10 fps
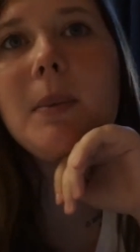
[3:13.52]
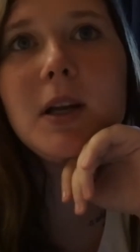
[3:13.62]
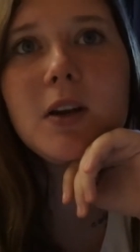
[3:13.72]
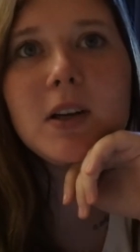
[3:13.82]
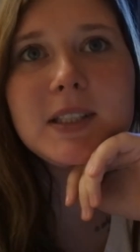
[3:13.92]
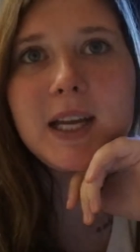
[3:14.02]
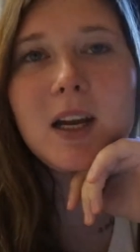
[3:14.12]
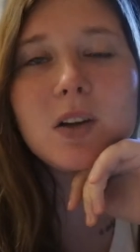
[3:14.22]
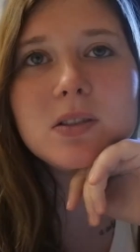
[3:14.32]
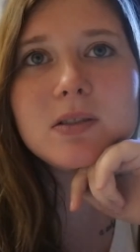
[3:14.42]
I'm gonna go to
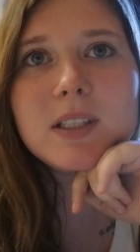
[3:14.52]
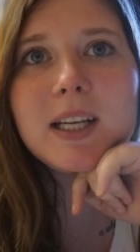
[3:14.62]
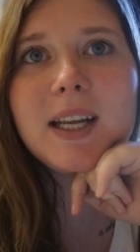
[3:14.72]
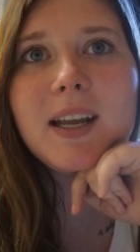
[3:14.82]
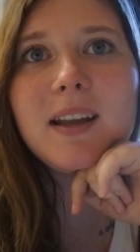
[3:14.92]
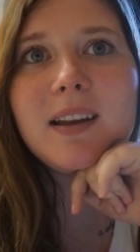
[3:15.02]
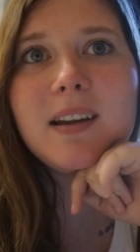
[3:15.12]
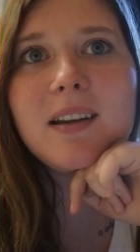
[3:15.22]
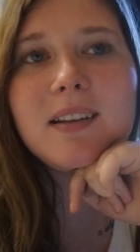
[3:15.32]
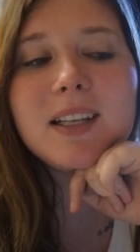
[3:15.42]
town
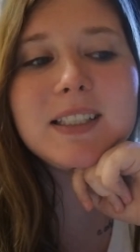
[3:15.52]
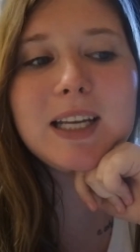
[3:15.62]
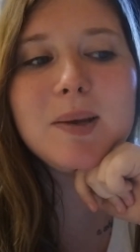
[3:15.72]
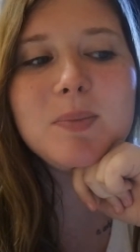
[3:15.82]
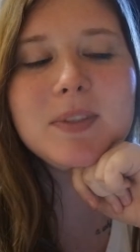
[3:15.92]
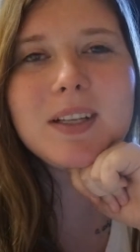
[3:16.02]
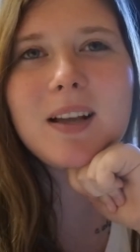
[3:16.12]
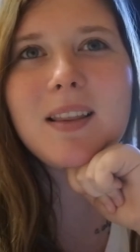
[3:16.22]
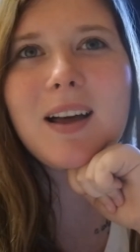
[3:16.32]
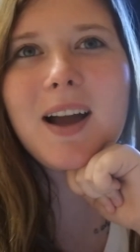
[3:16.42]
and attempt to
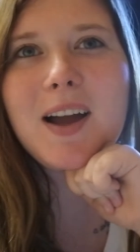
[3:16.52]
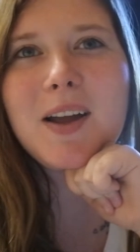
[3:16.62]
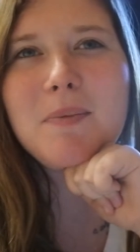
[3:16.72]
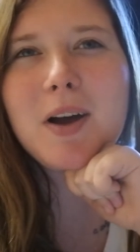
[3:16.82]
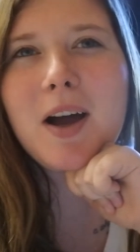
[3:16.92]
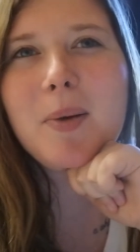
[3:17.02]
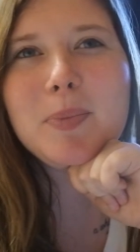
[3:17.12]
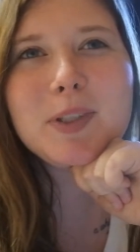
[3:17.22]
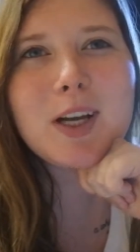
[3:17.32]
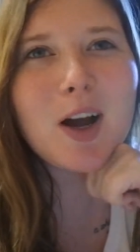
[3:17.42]
climb
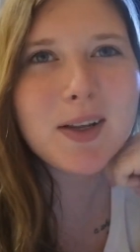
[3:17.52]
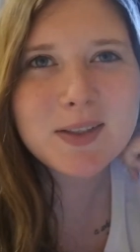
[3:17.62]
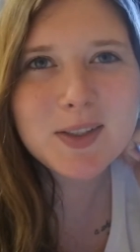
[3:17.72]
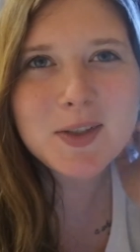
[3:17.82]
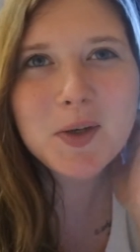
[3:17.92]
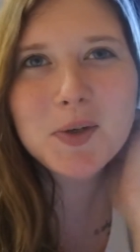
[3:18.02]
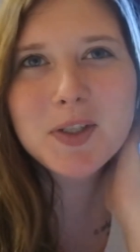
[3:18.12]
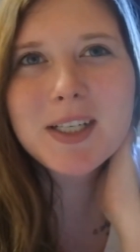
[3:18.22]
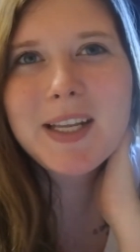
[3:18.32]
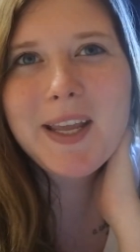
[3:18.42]
up to
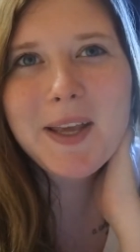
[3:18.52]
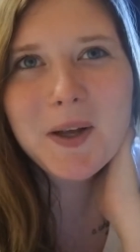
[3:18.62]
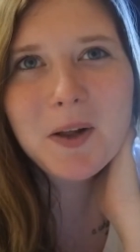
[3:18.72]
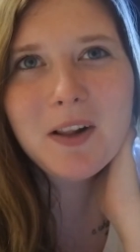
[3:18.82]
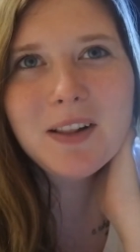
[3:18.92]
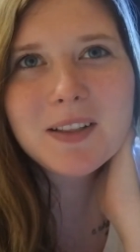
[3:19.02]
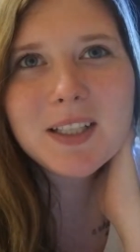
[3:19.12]
Constitution Hill.